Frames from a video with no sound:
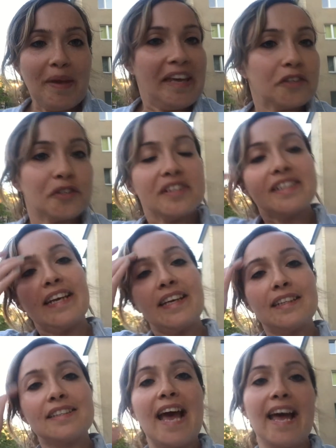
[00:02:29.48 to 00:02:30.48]

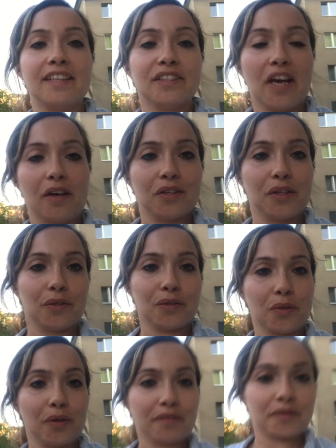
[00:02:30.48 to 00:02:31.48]
interesting to end our little
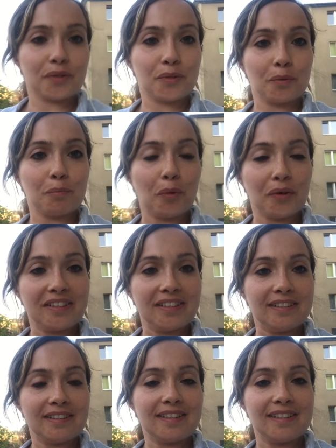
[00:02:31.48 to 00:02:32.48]
tour of
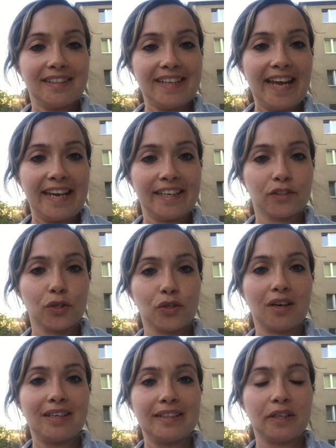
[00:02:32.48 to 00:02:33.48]
Gesundbrunnen today to
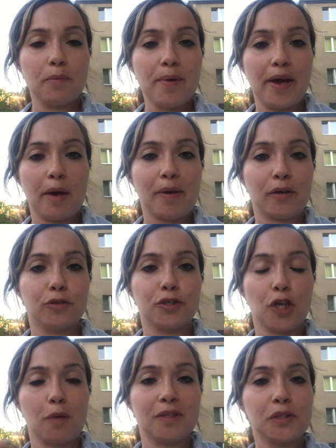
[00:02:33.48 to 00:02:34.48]
talk a little bit about
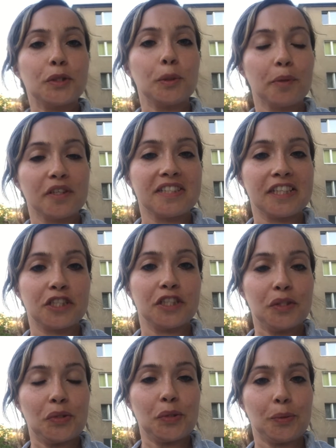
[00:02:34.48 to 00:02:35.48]
German
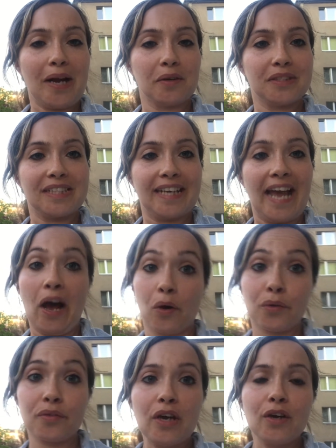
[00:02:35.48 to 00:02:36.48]
superstitions surrounding
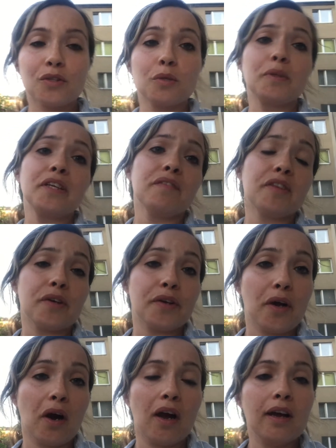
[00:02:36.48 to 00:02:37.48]
health. So believe it or
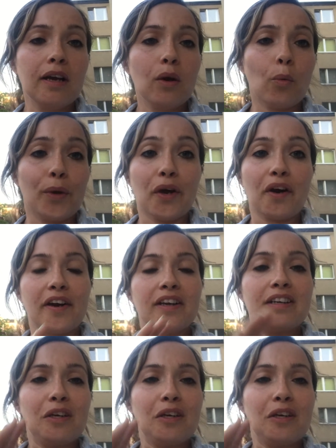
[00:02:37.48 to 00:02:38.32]
not, we are